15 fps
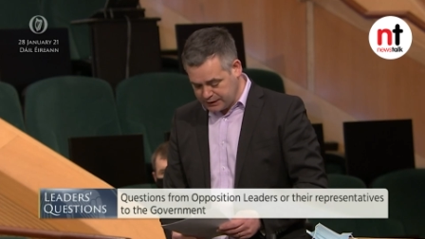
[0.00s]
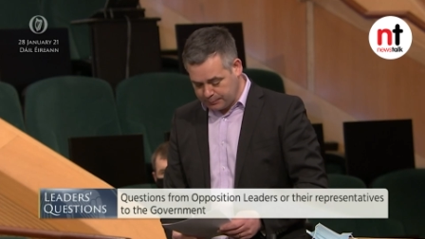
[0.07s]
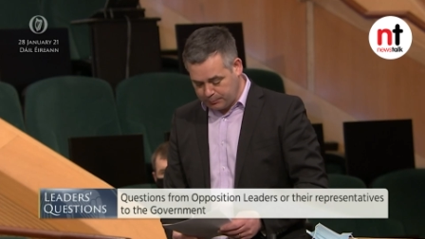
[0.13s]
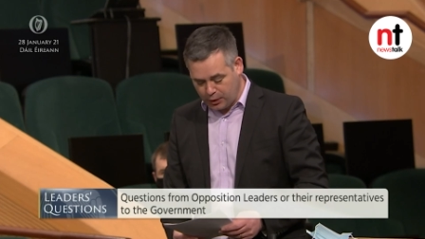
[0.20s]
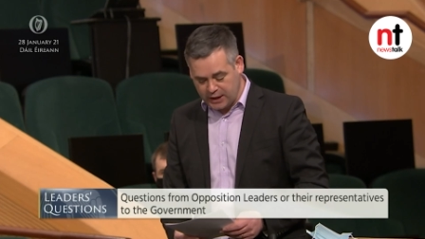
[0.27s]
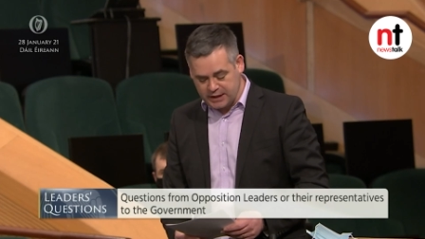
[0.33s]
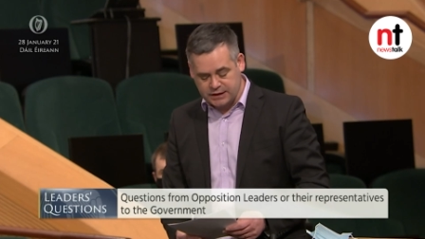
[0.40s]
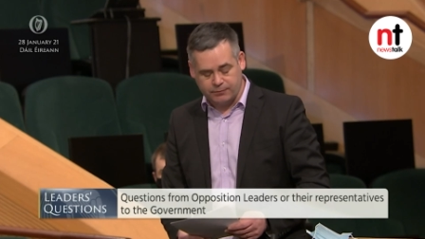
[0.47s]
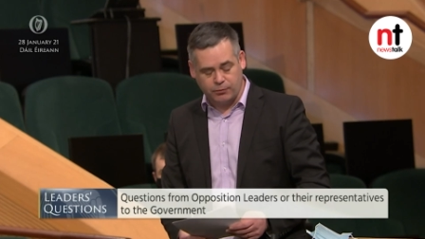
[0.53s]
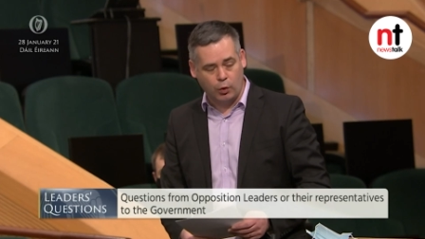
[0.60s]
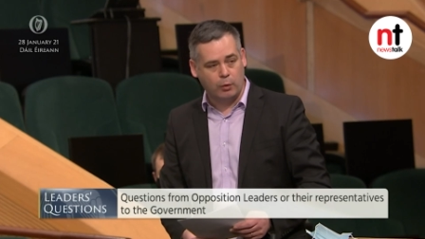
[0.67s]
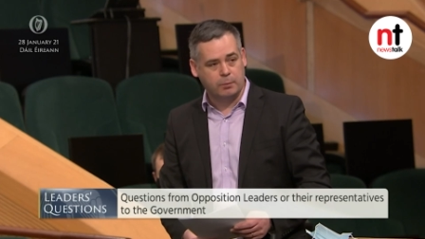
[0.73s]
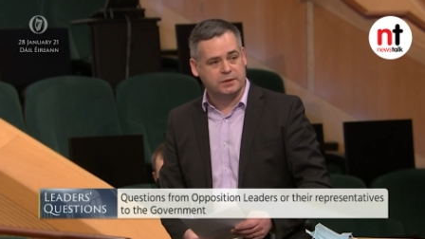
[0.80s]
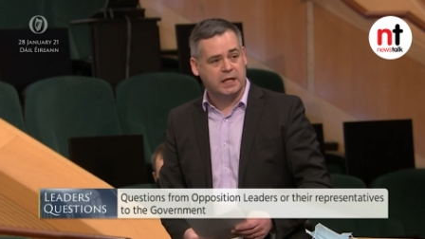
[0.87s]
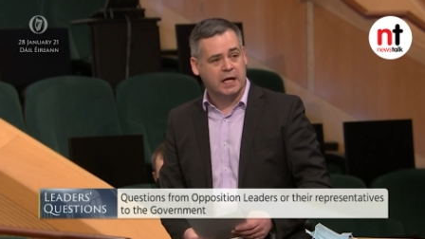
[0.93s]
the price of
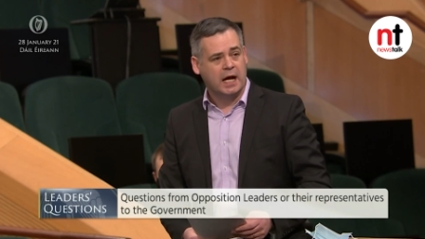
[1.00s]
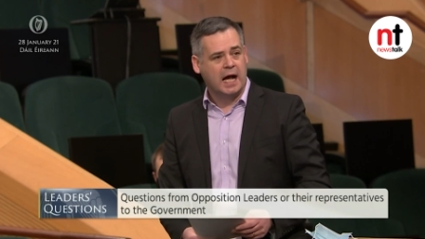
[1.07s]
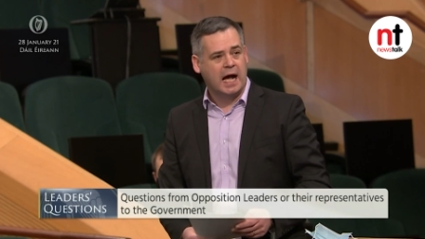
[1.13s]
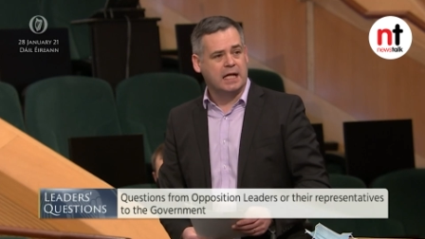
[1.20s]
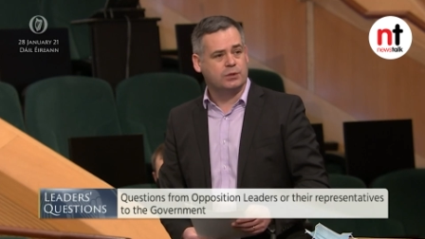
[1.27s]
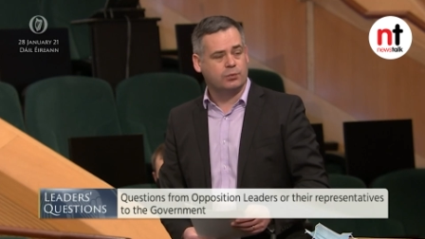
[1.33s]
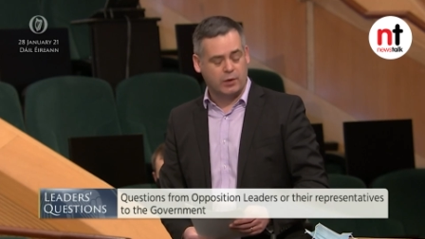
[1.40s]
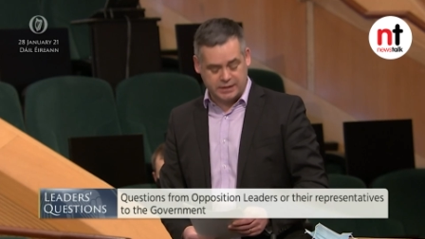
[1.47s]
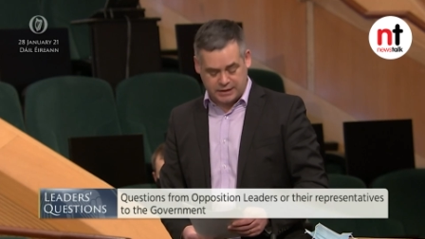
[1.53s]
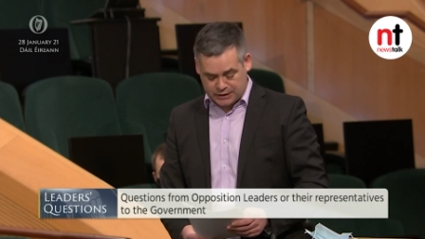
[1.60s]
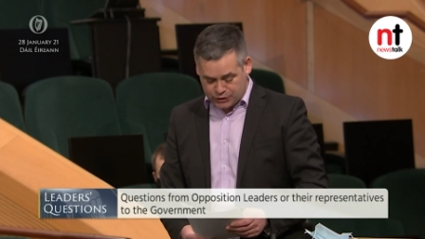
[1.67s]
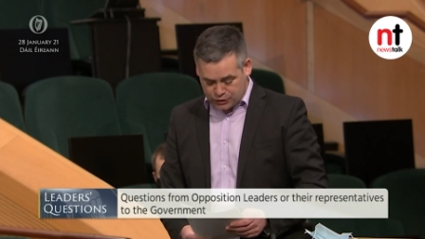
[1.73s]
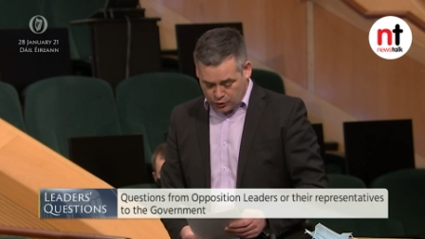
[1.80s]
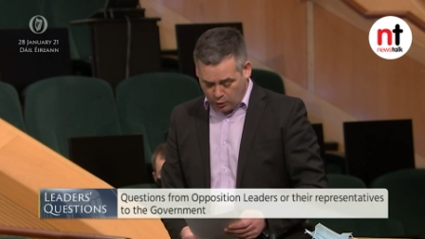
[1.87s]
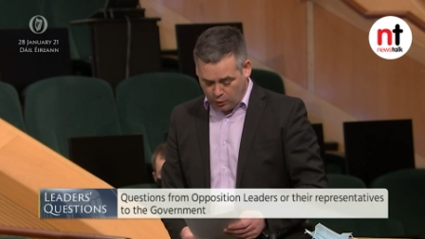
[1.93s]
homes has risen
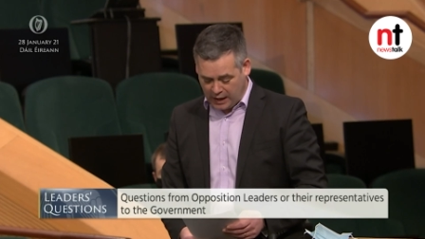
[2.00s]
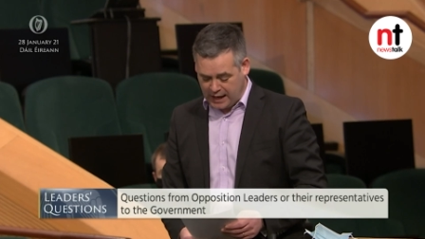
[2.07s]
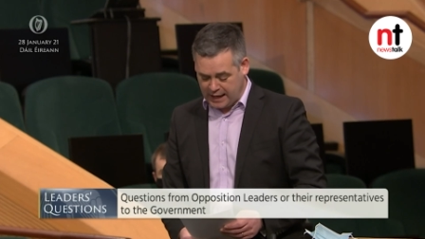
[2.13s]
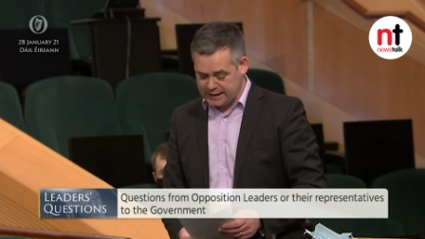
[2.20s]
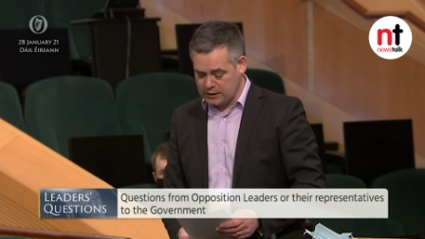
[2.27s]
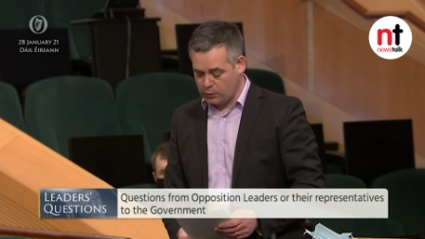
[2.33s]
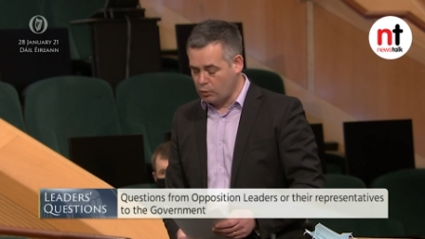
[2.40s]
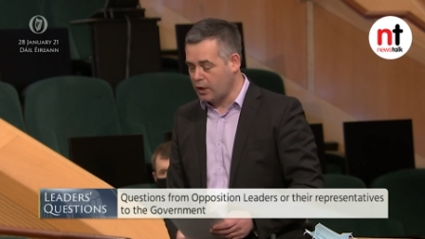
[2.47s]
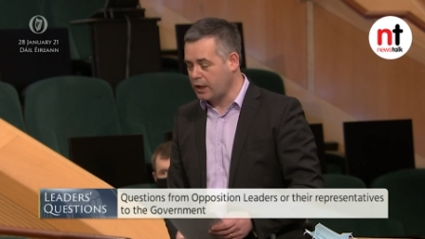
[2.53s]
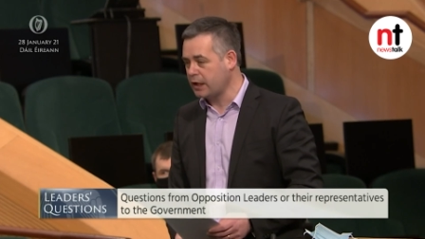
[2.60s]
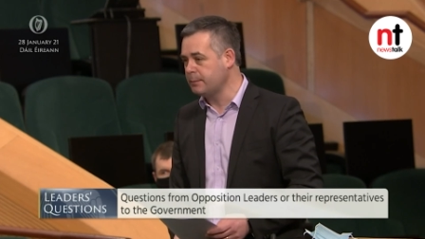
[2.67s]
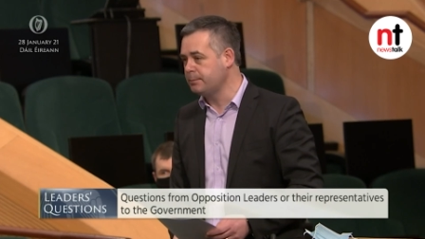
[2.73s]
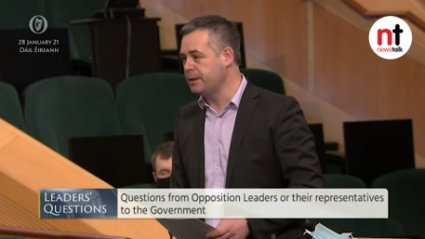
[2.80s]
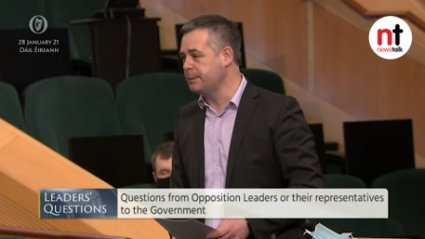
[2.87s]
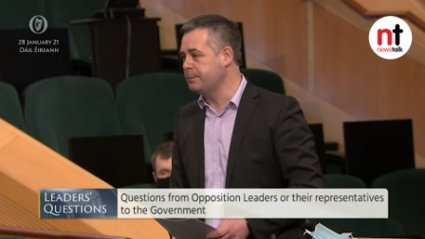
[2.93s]
so high that
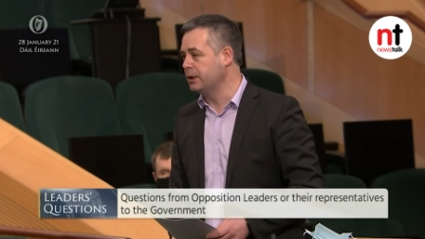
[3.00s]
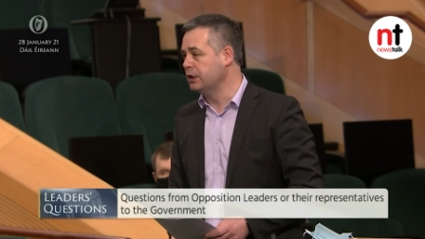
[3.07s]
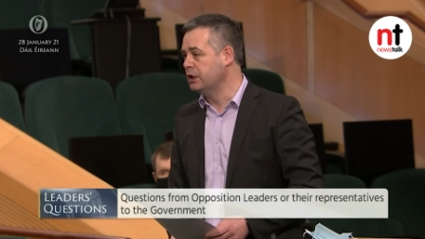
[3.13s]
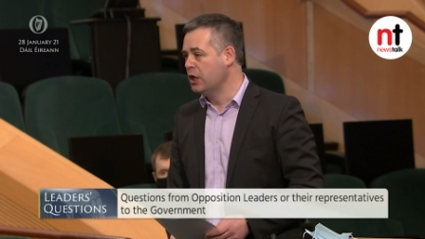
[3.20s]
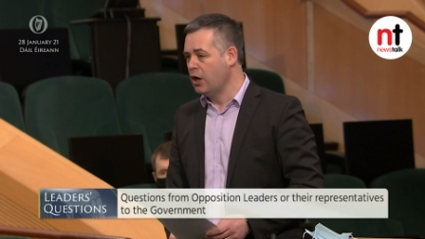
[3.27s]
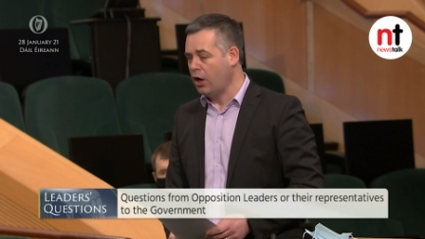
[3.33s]
working people